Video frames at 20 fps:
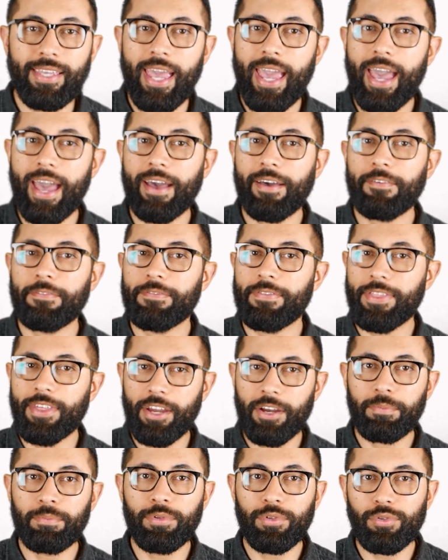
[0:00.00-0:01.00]
have
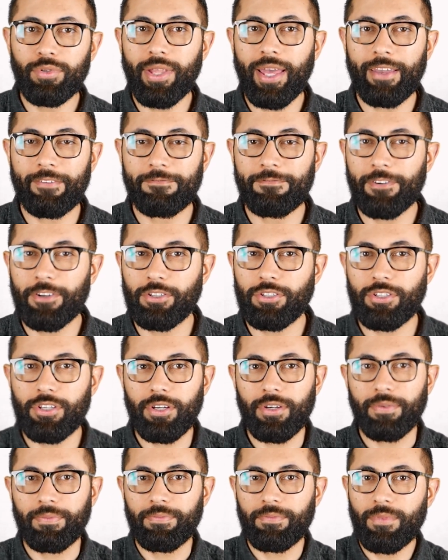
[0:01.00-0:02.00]
their blue light
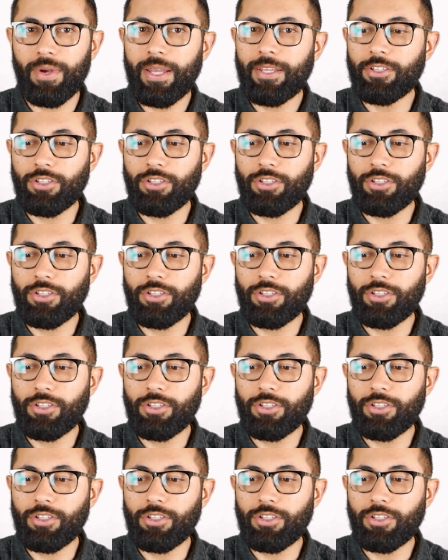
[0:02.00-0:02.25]
filter, right?